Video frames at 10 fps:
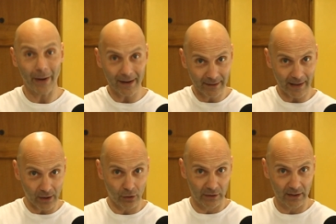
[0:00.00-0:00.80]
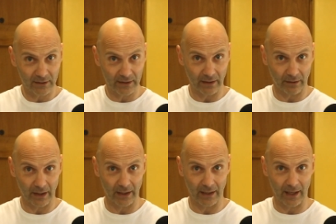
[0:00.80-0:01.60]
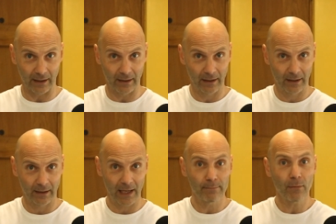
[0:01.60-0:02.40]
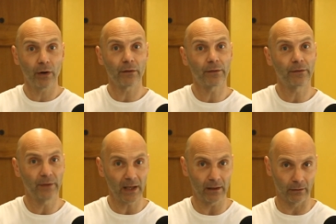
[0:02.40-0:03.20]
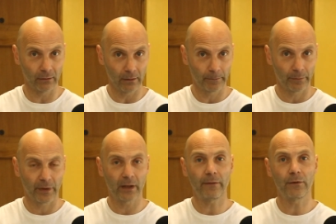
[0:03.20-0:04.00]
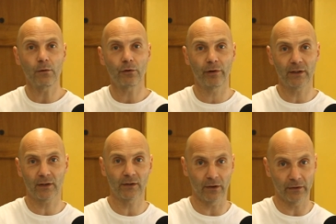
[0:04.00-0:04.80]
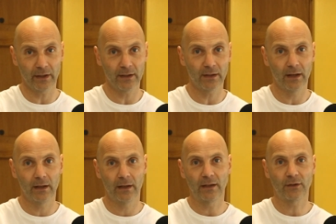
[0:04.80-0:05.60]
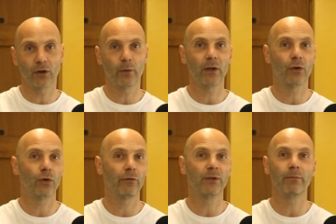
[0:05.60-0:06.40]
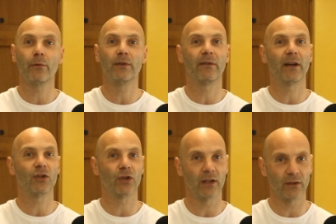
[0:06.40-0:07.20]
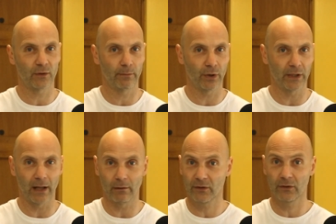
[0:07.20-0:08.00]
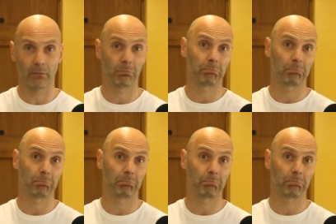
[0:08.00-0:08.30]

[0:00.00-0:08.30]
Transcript: Back to that gut instinct thing again. It might feel that if you criticize, it's going to encourage motivation in somebody else.